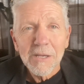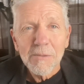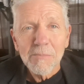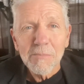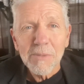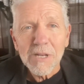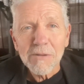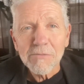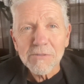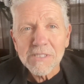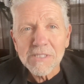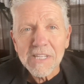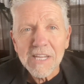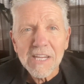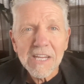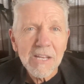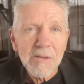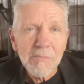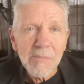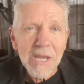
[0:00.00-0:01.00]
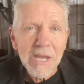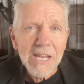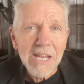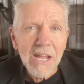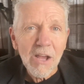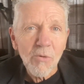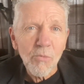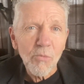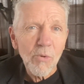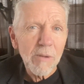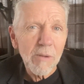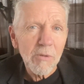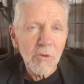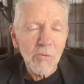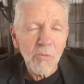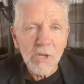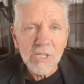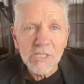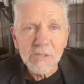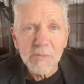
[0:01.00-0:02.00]
But I was thinking about how women
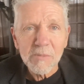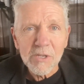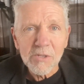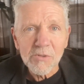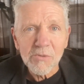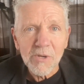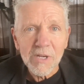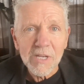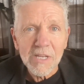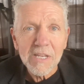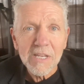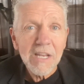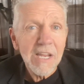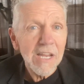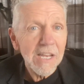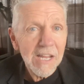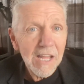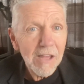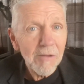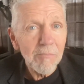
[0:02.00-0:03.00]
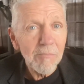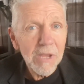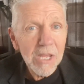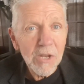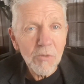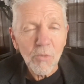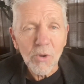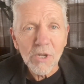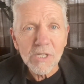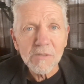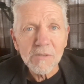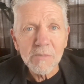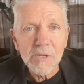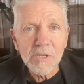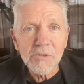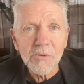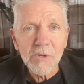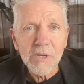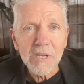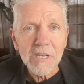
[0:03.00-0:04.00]
want to be treated and how men want to be
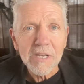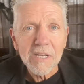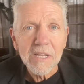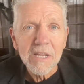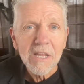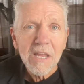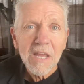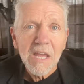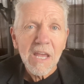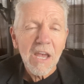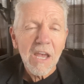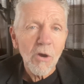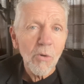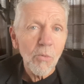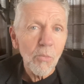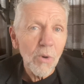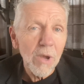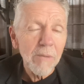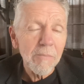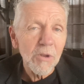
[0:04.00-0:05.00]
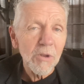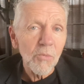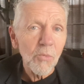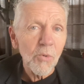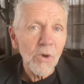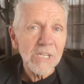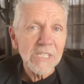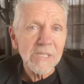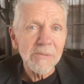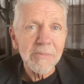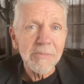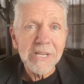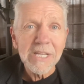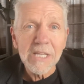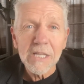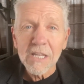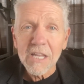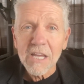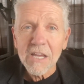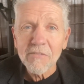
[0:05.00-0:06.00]
treated. How women want to be
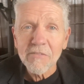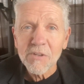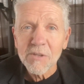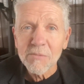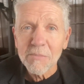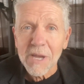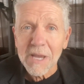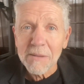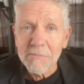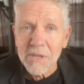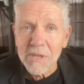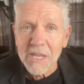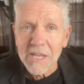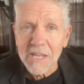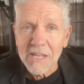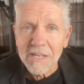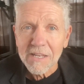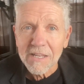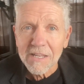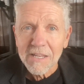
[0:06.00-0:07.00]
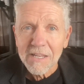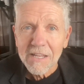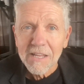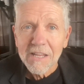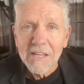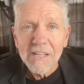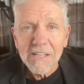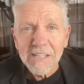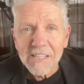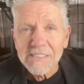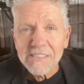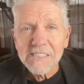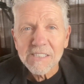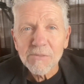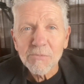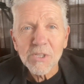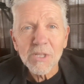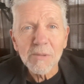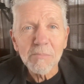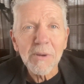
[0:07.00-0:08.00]
loved by men. Let's see
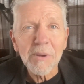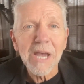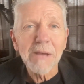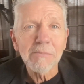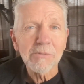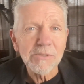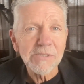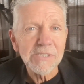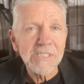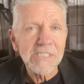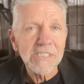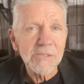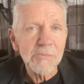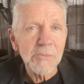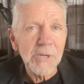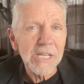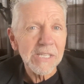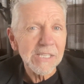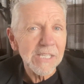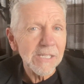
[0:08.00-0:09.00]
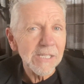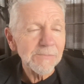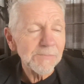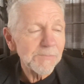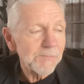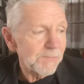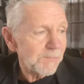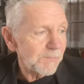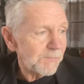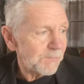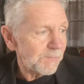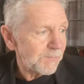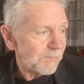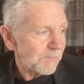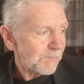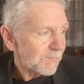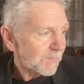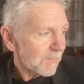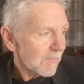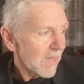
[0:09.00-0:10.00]
what the Bible says about that.
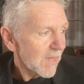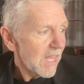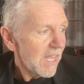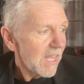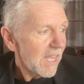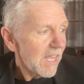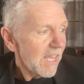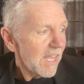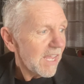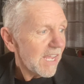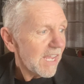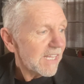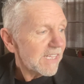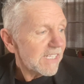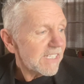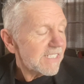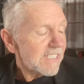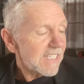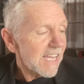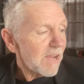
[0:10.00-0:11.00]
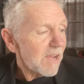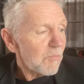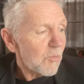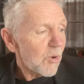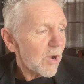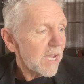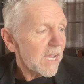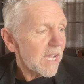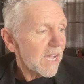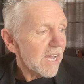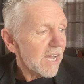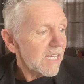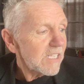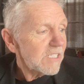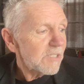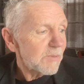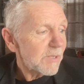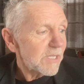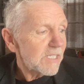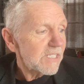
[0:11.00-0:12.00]
In the same way,
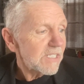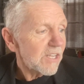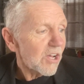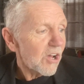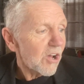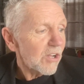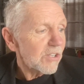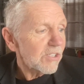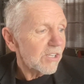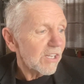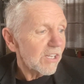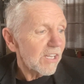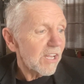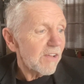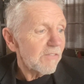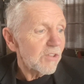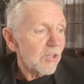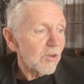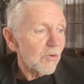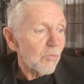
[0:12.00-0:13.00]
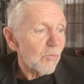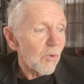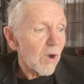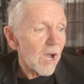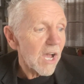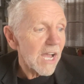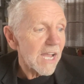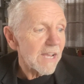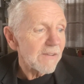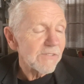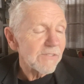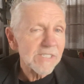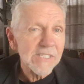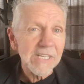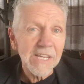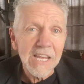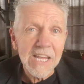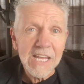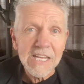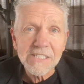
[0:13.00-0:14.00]
husbands ought to love their wives
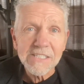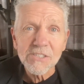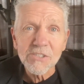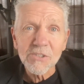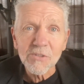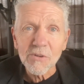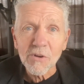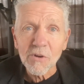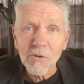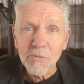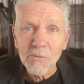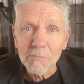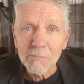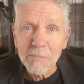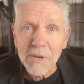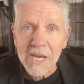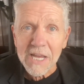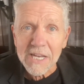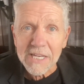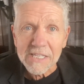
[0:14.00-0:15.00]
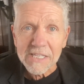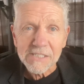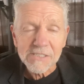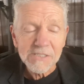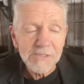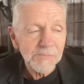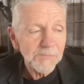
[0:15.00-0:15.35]
as their own bodies.